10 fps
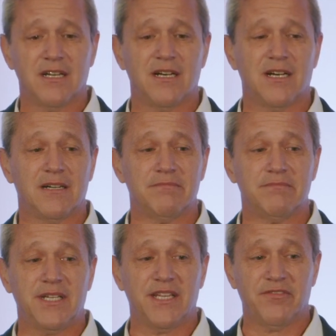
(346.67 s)

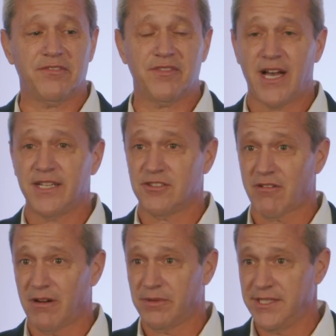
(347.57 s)
And if
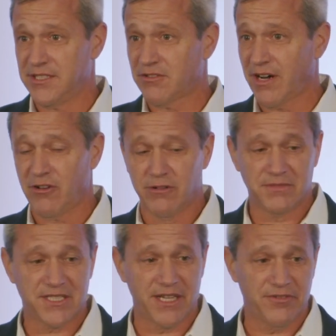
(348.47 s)
not, please drive
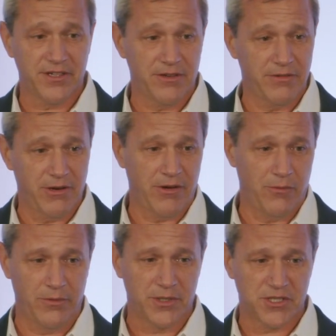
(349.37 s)
home safely. We
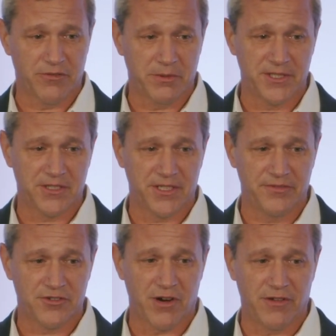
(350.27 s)
wish everybody a
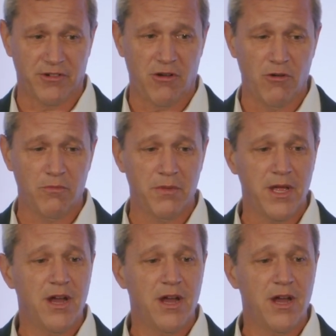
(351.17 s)
safe travel home.